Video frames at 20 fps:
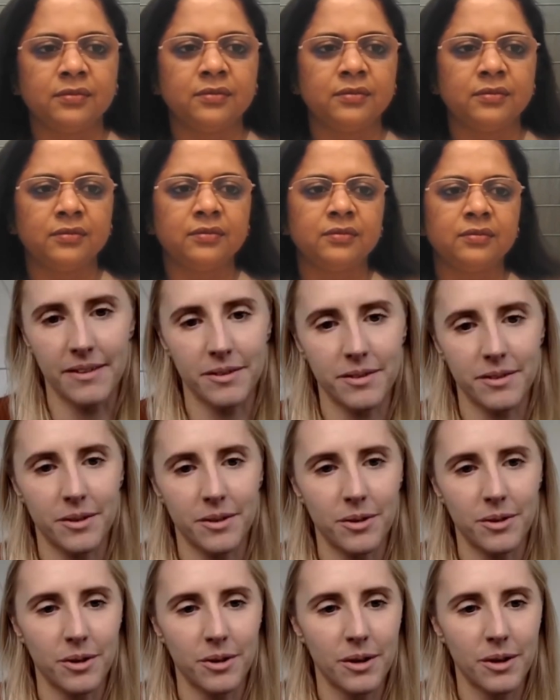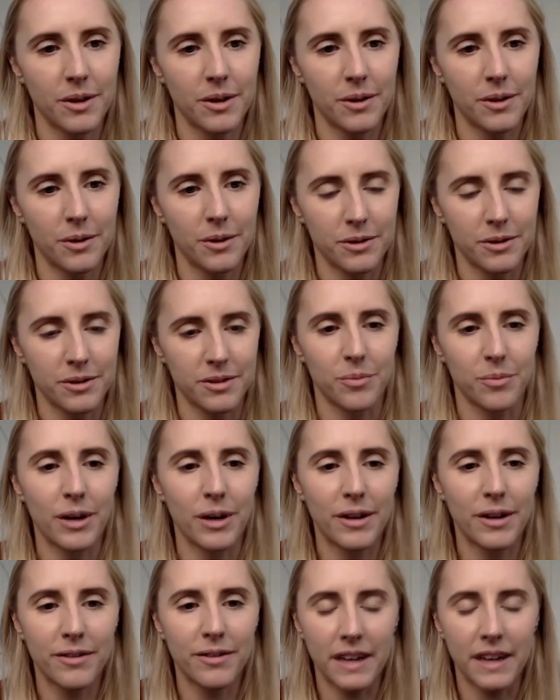Yeah, awesome.
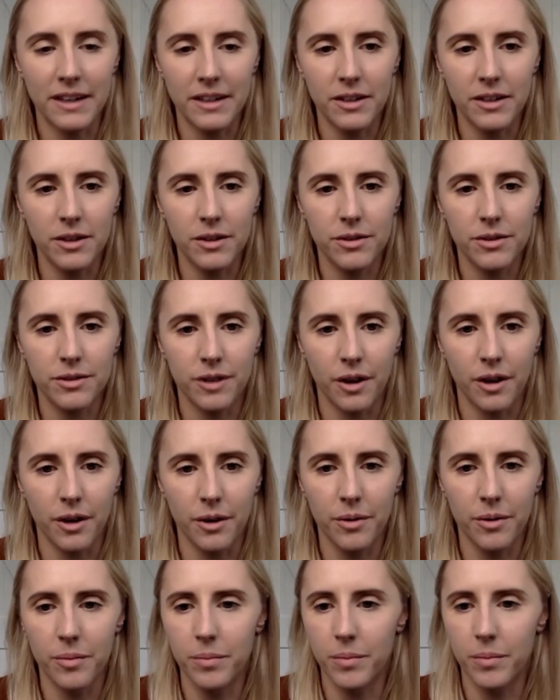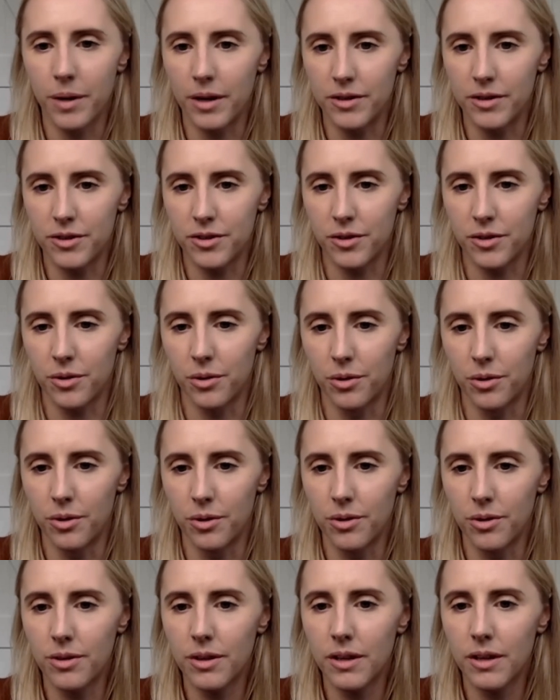Well, thank you so much
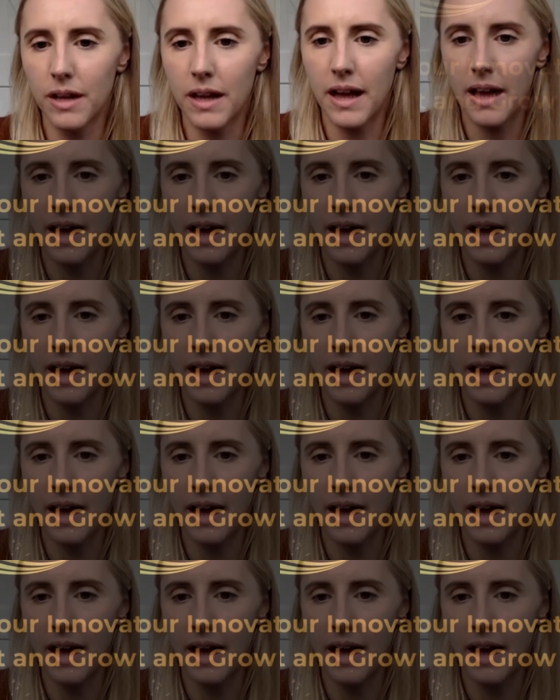all.